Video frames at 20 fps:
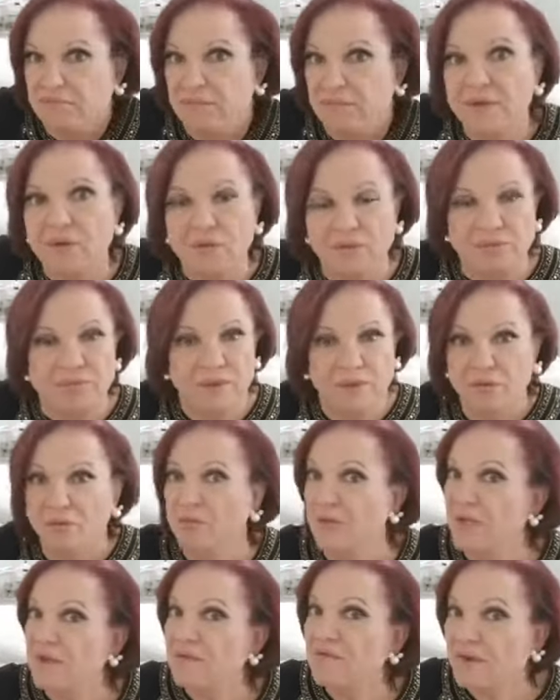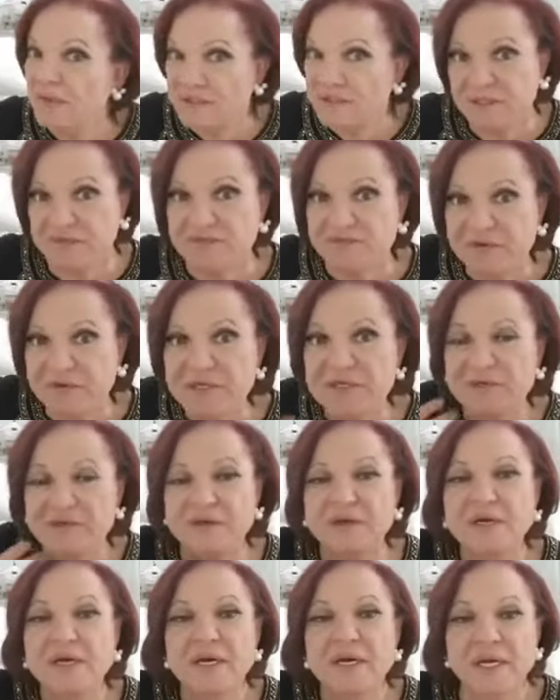Your liver is a
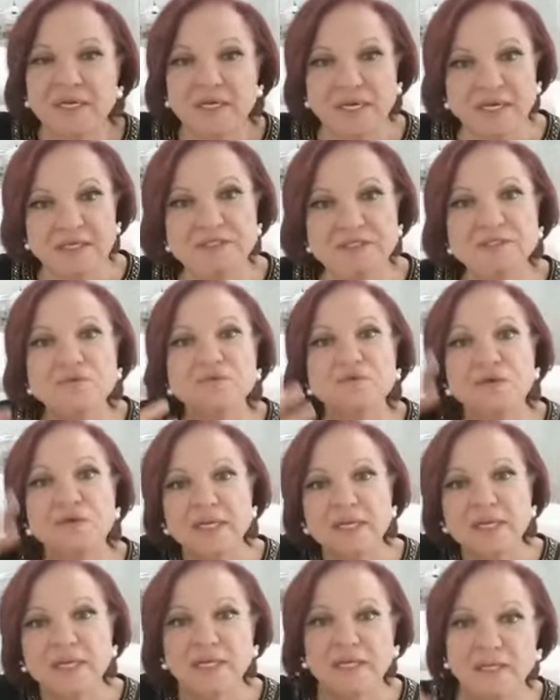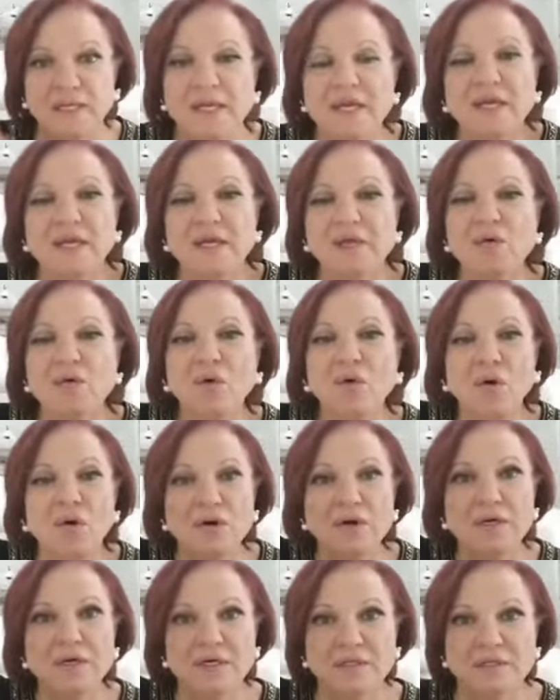filter, it has to clean your
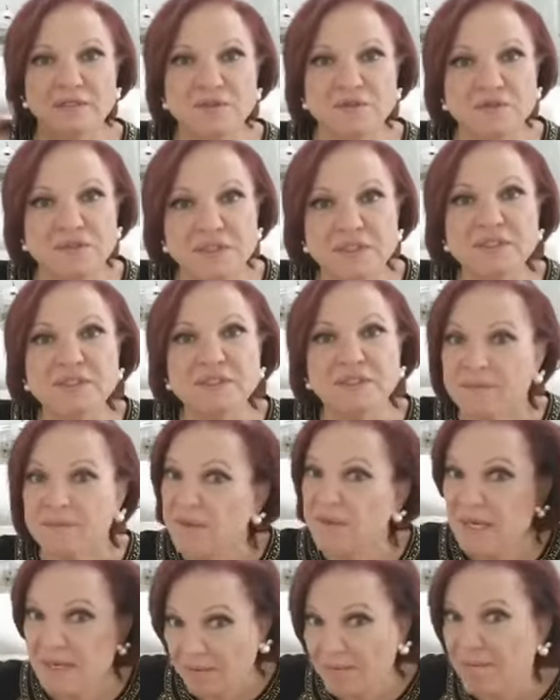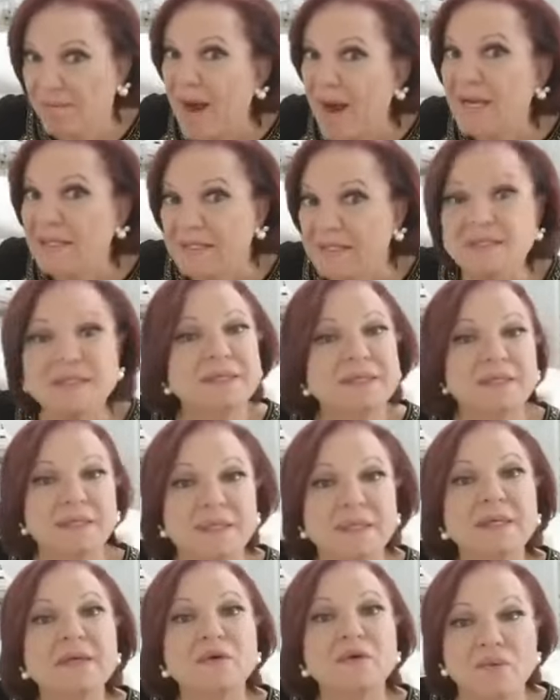organs, your system, but
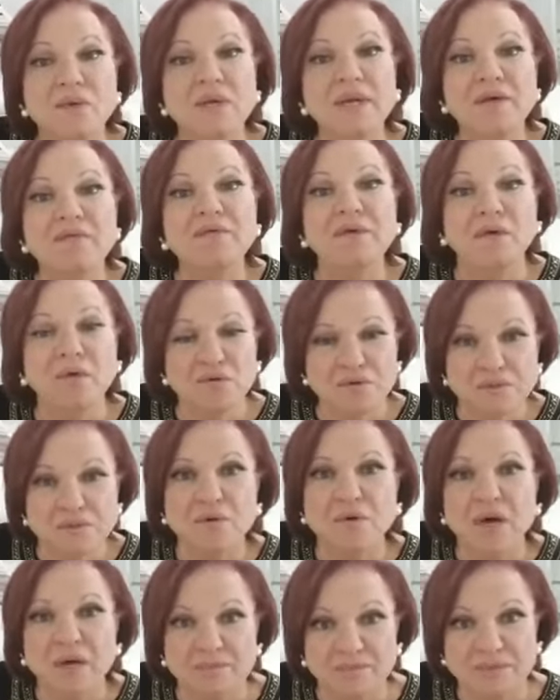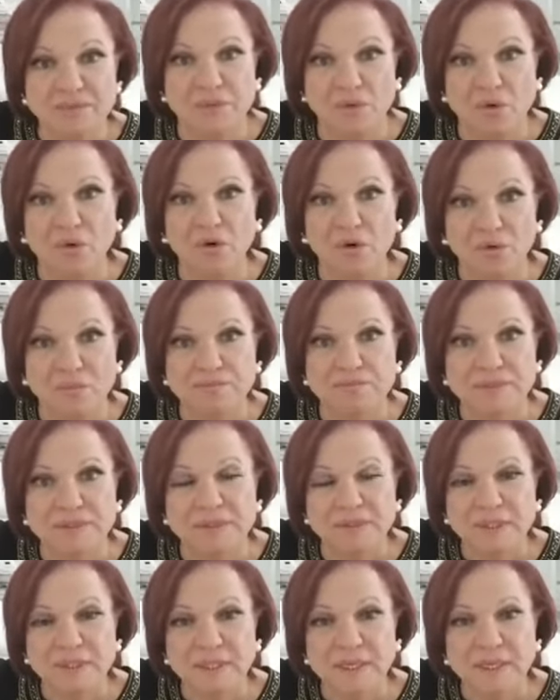your liver also
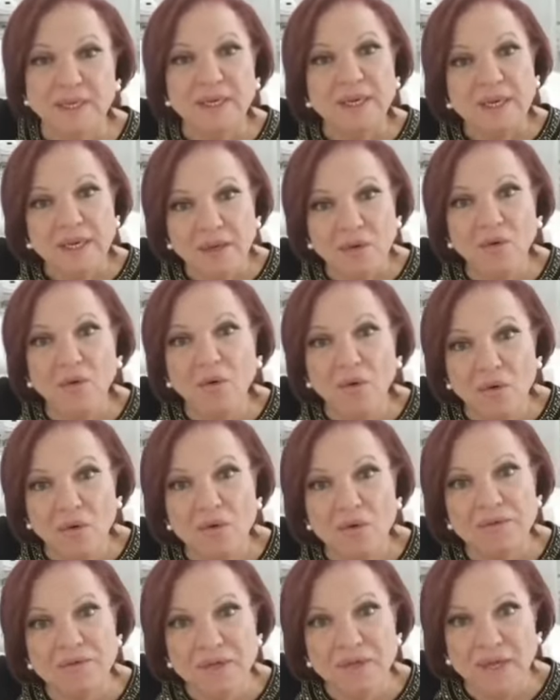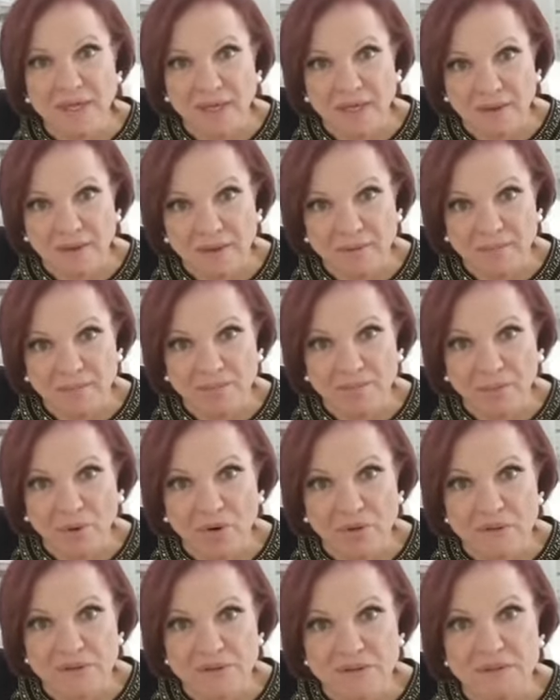absorbs all the
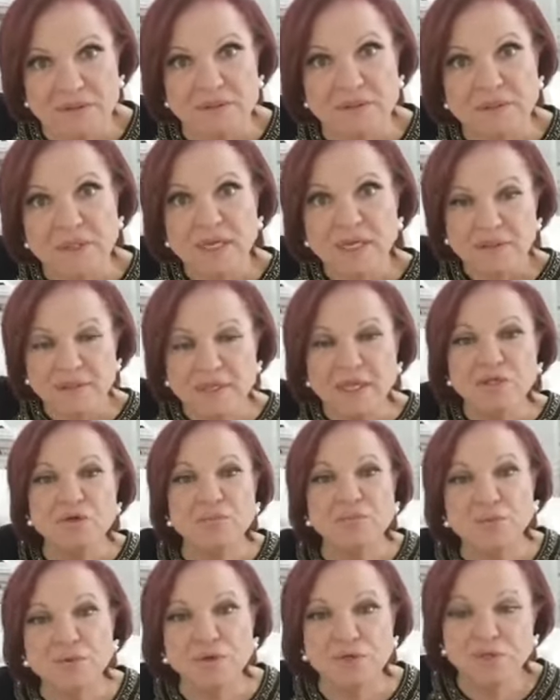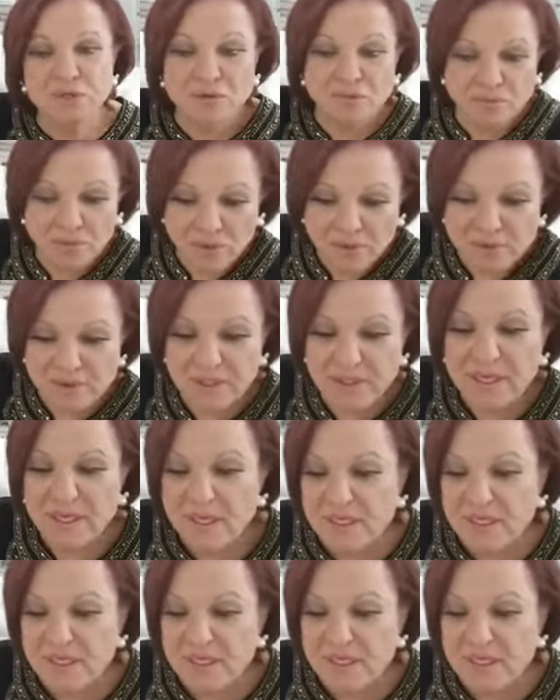poison that you put in your body.